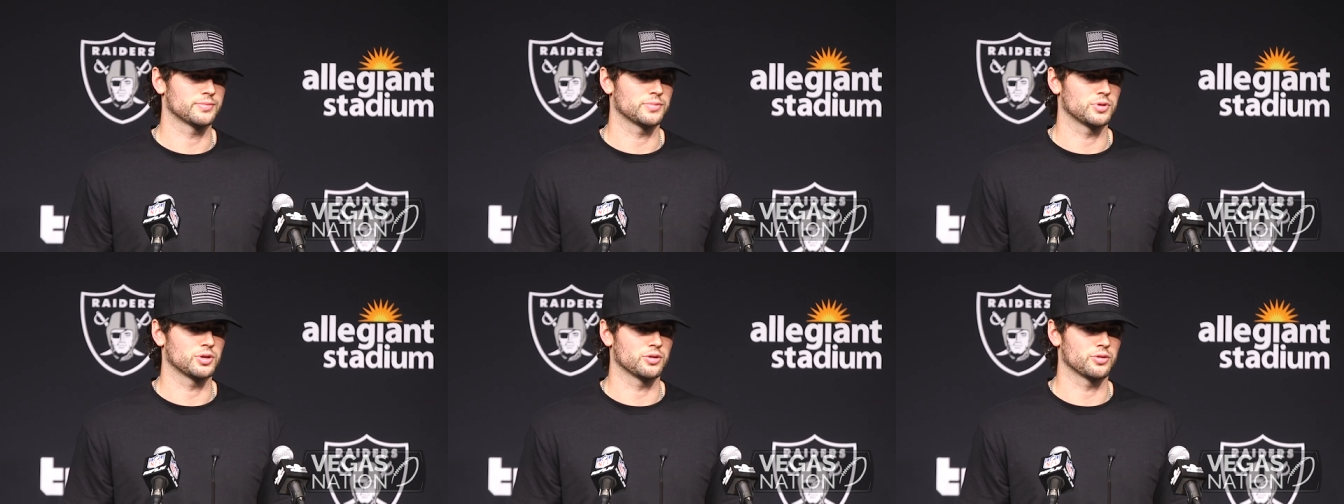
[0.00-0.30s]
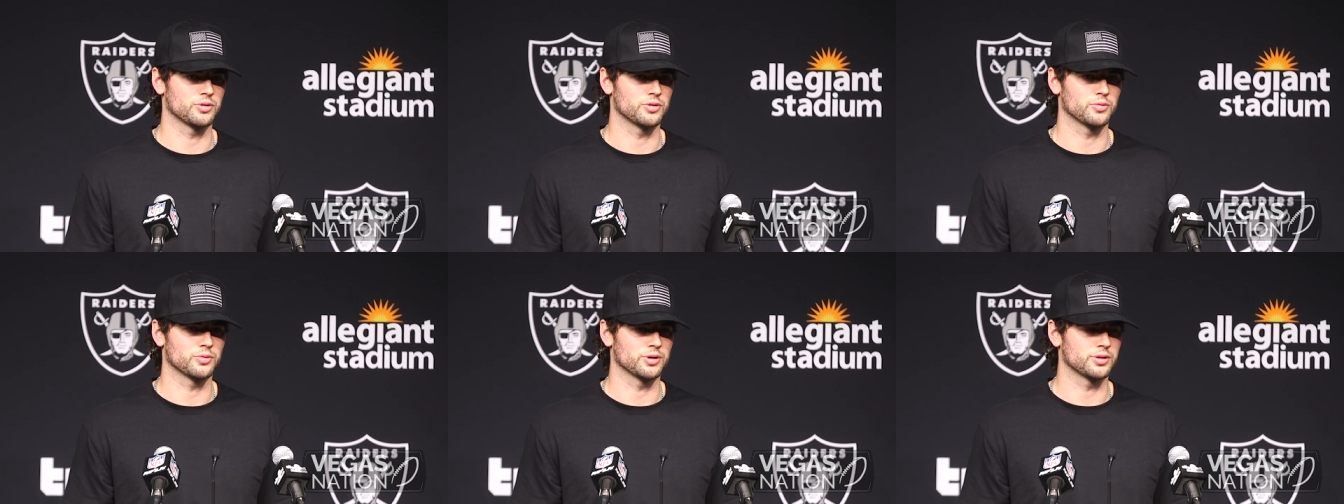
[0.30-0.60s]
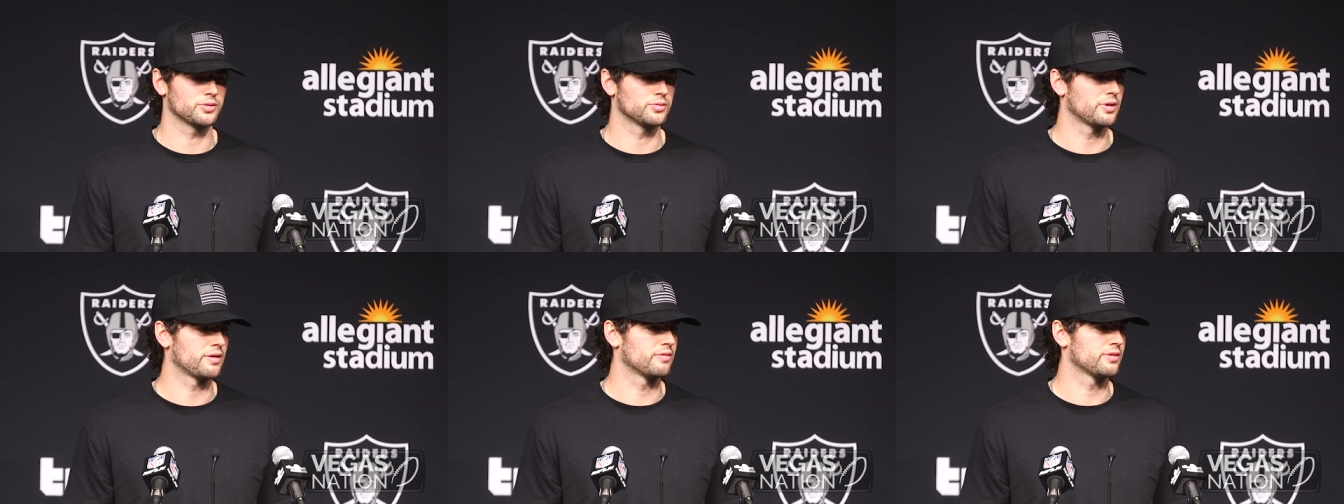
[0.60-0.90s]
you know, you
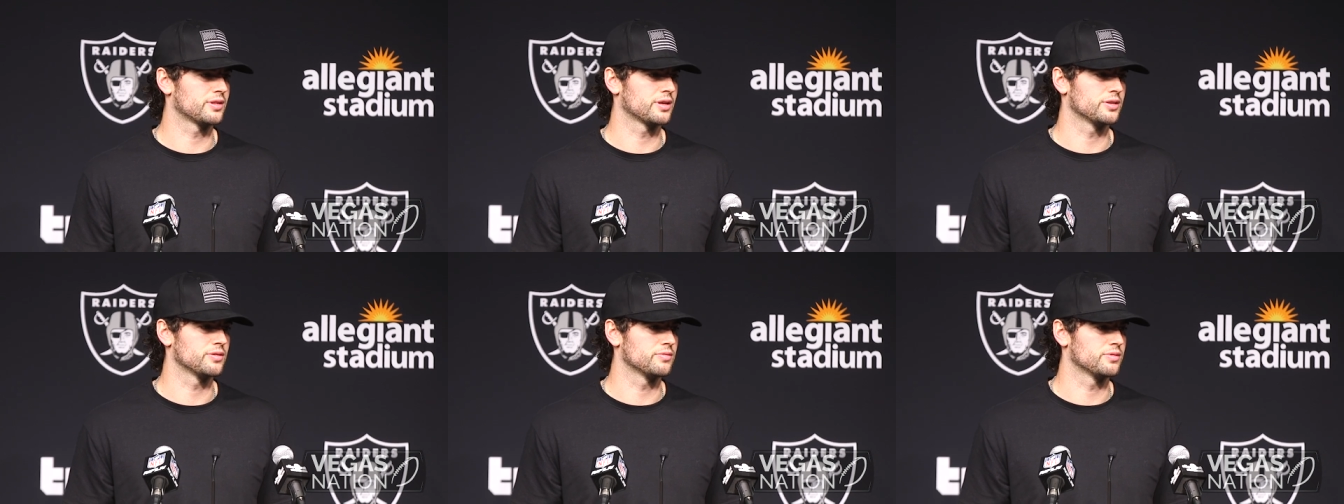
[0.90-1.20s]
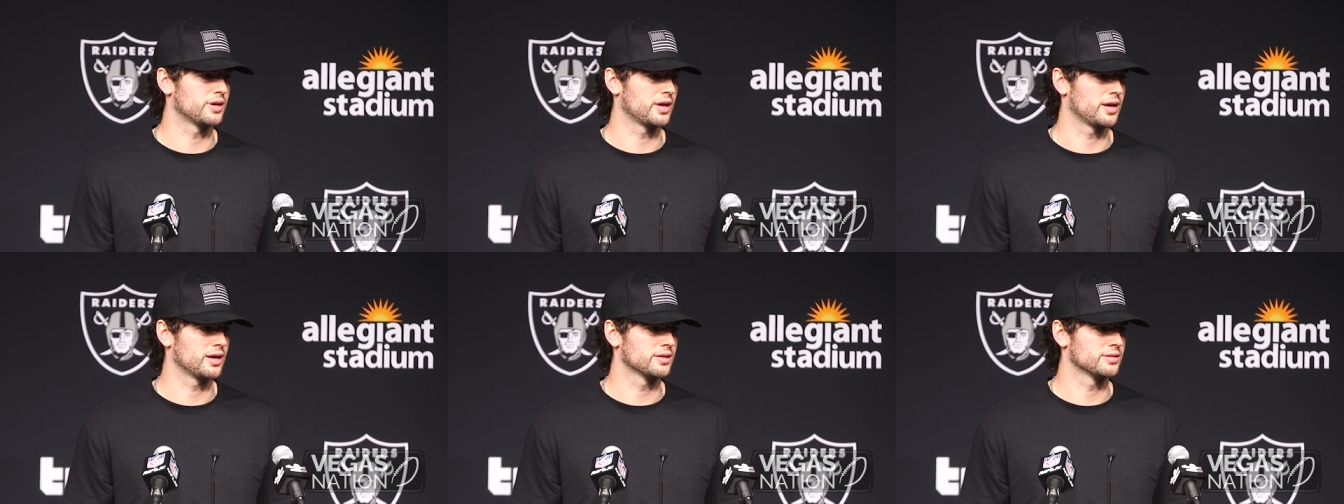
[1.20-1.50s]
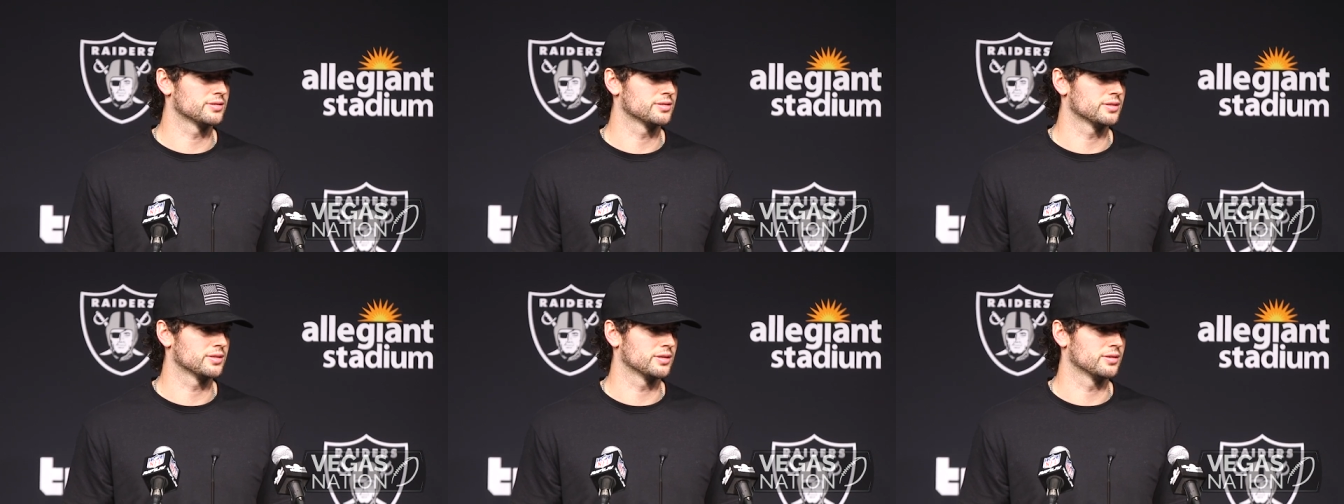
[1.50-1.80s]
want to do everything you
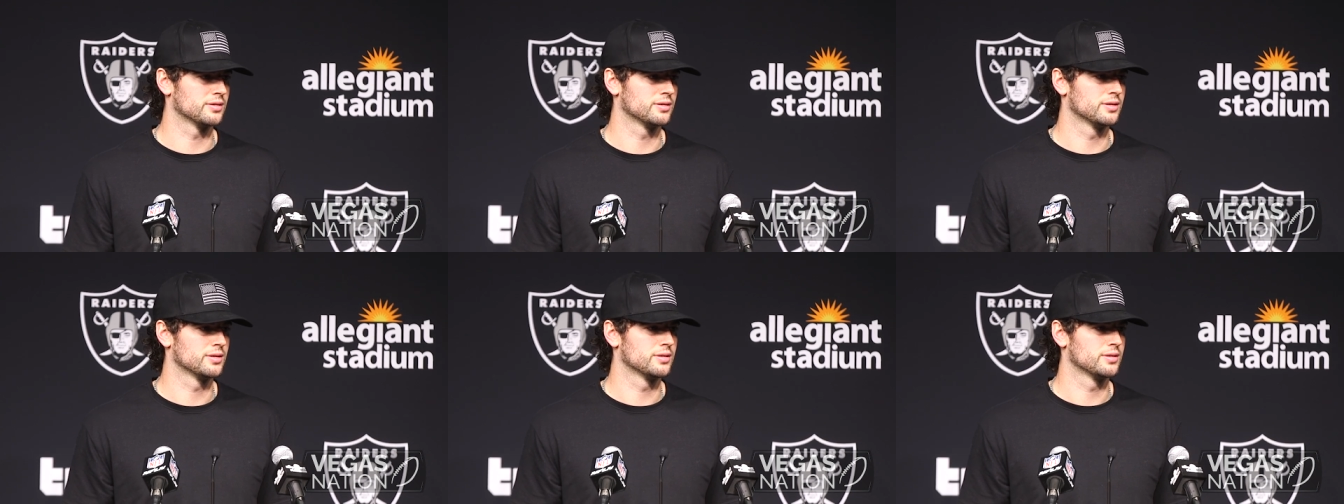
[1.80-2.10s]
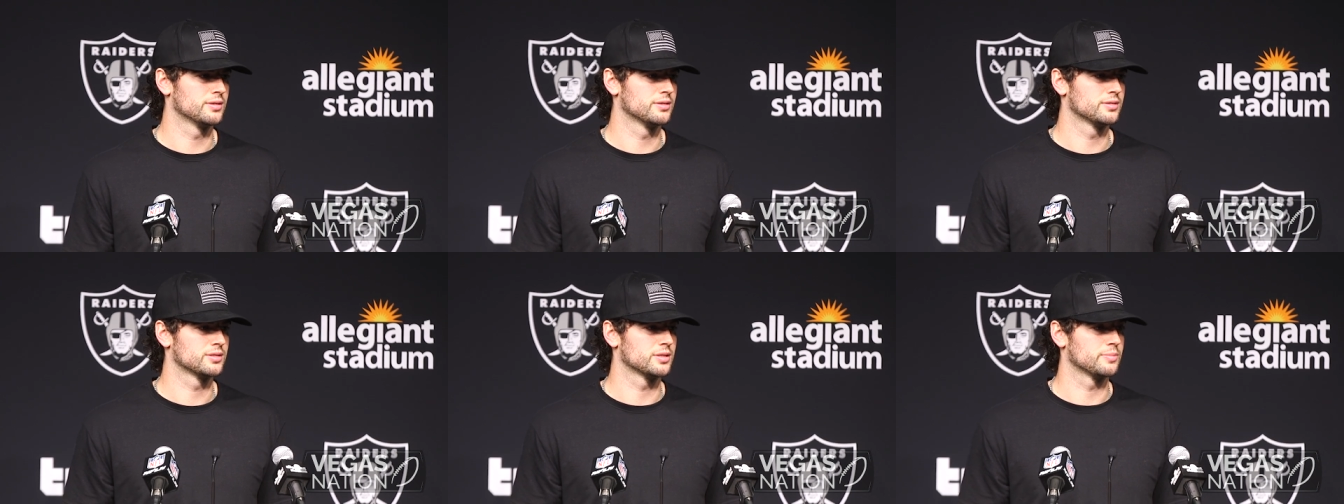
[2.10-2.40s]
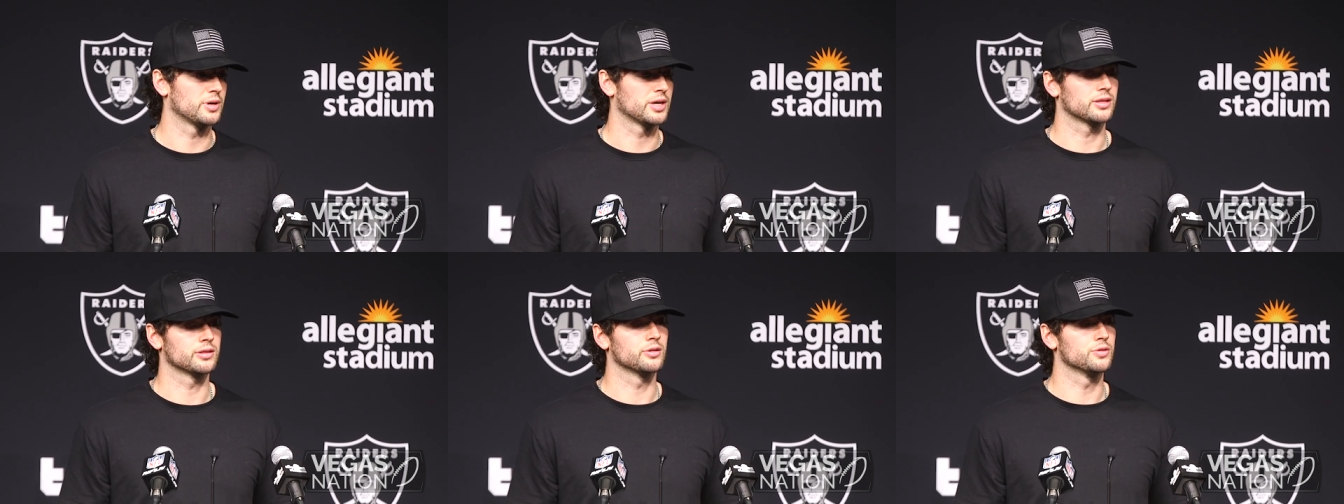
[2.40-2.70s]
can to
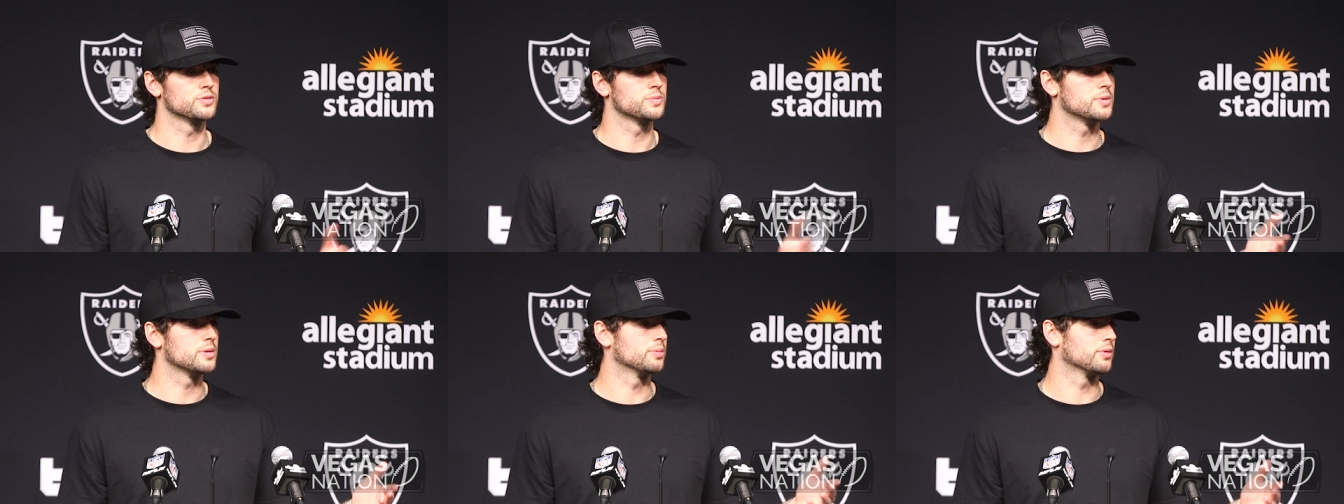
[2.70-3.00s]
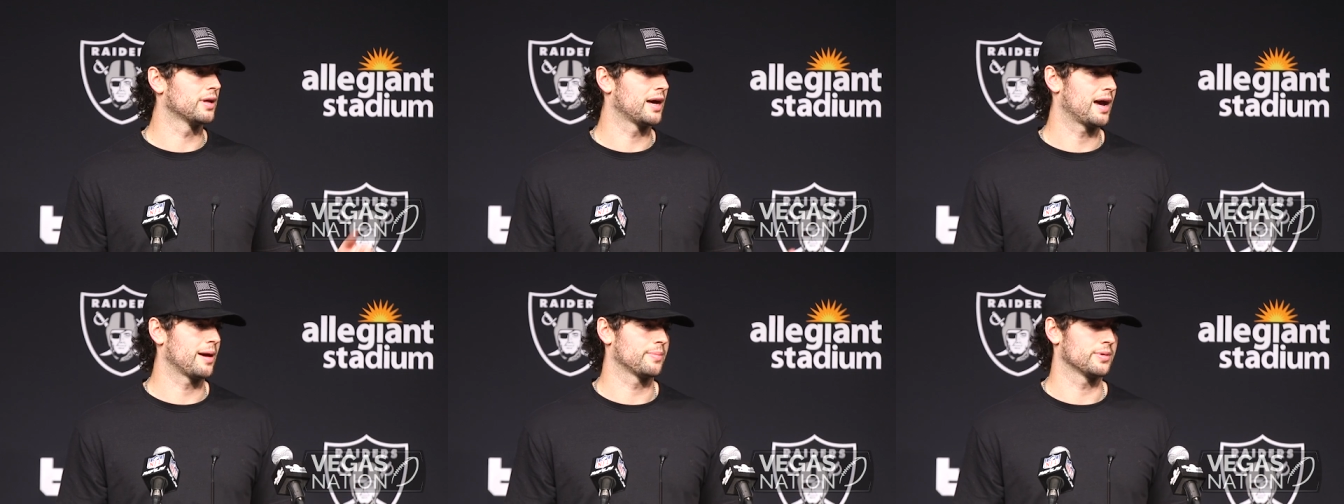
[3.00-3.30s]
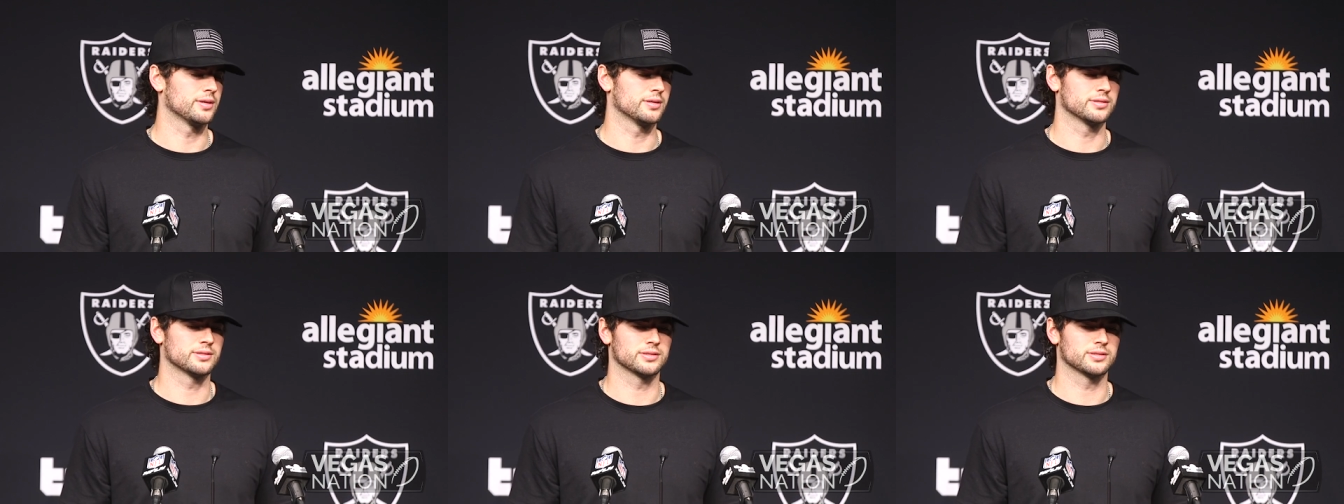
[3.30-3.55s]
make those people happy.